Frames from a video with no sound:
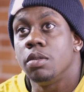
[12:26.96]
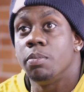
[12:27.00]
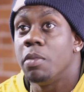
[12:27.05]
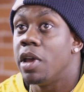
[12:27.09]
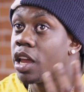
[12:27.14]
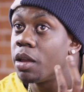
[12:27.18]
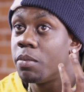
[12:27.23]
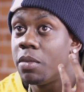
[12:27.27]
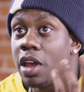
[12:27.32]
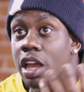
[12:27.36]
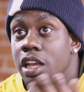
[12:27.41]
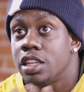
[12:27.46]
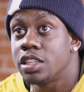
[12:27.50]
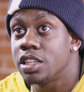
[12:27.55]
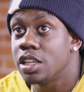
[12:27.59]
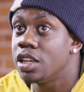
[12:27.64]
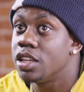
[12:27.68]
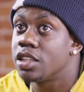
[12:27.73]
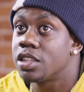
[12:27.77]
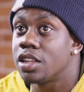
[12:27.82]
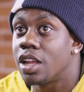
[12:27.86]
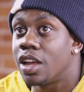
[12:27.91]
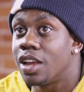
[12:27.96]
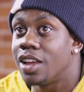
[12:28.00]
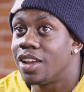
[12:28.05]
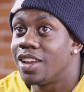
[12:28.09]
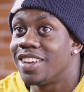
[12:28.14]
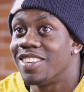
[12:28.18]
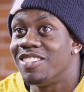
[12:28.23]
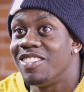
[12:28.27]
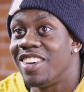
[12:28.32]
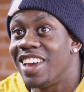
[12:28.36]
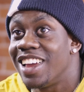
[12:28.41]
make it make sense. Like,
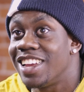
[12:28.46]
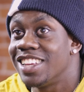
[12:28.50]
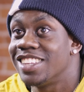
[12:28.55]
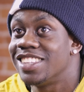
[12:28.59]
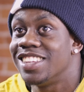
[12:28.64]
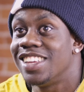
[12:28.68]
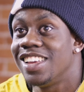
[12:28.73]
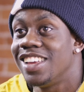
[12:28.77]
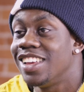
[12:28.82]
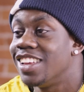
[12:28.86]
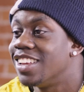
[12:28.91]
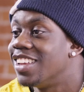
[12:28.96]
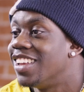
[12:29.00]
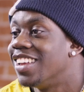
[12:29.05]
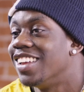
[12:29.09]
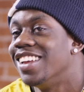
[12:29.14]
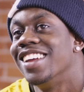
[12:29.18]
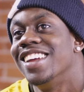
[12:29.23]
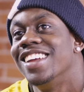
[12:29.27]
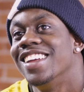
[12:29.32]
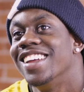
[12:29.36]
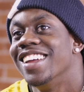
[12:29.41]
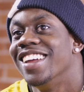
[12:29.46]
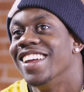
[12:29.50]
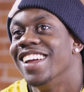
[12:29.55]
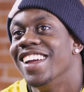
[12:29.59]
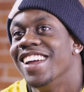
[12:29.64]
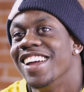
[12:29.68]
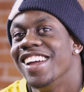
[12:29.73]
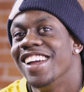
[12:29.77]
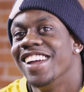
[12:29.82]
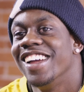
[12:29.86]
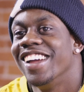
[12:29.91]
make it make sense.
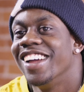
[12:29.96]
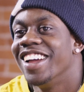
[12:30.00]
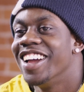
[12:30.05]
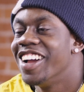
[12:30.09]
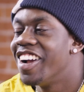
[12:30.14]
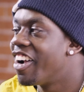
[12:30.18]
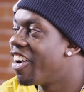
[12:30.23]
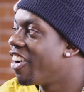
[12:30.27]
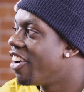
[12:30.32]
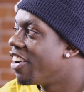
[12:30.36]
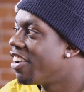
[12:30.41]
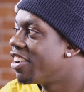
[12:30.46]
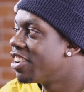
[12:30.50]
man.